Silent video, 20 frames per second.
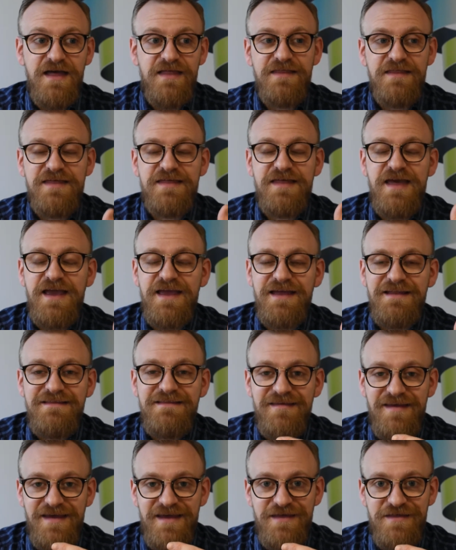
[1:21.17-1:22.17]
The
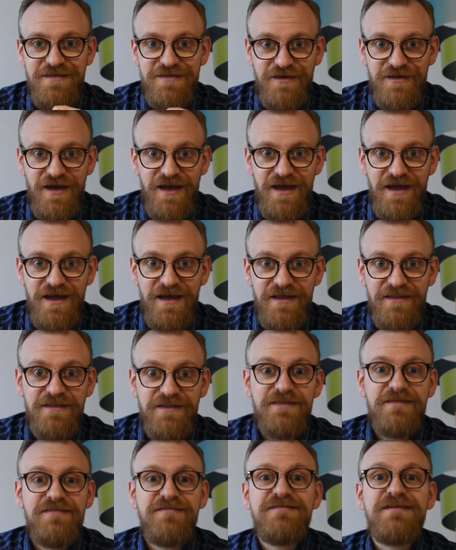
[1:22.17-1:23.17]
second is
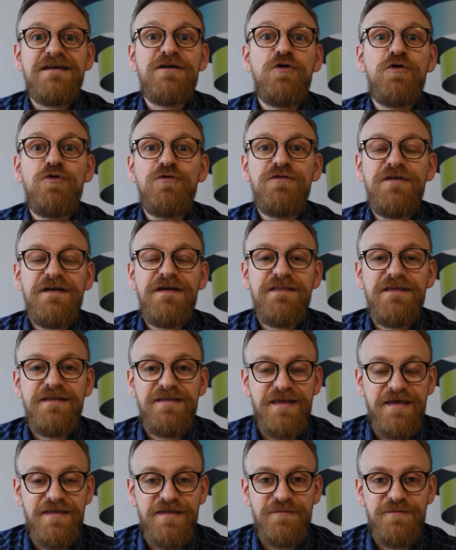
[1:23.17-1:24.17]
decoding the
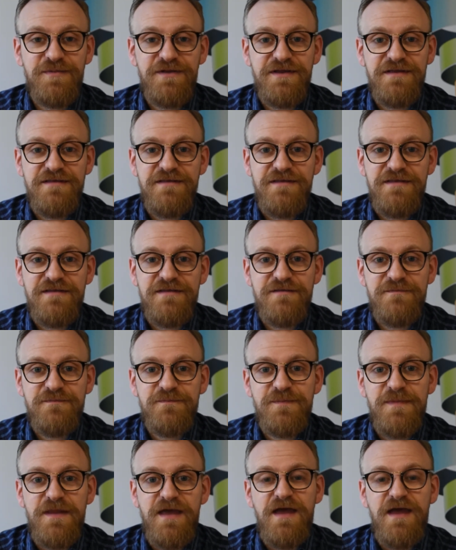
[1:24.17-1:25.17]
disciplines,
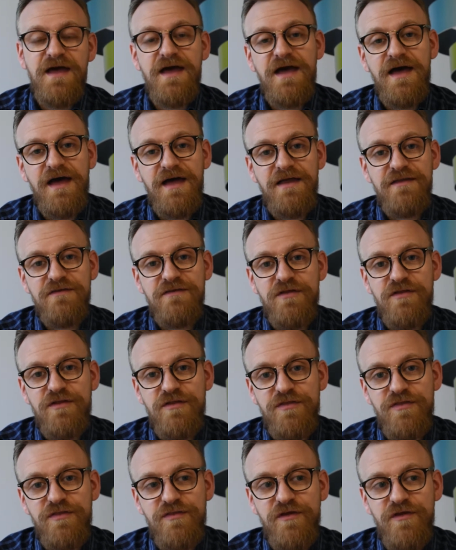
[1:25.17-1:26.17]
and the
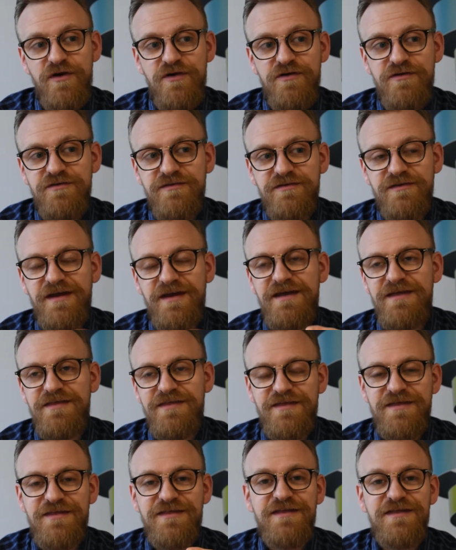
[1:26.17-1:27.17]
third
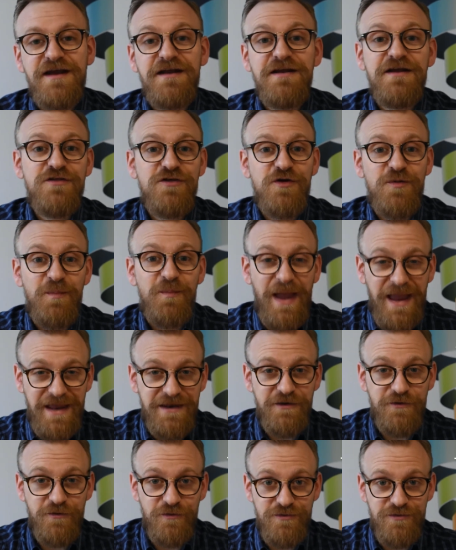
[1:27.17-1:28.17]
is signature
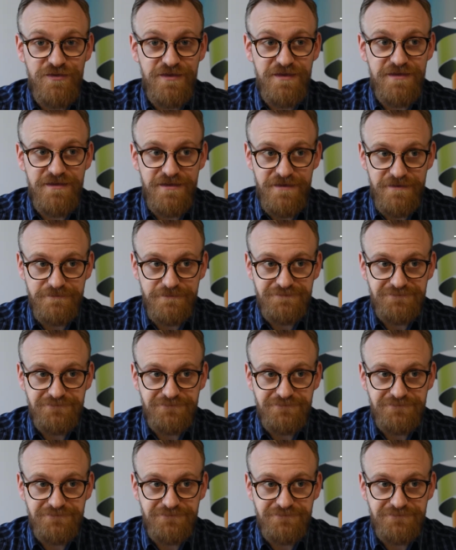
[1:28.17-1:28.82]
pedagogies.